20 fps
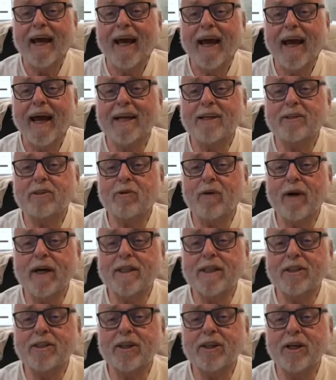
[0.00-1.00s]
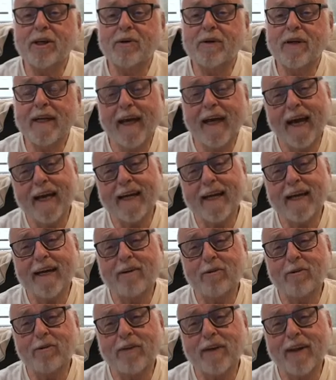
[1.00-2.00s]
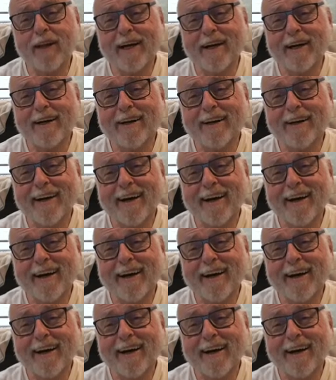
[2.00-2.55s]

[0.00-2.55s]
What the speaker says: And it's great to see you in Kenya over there.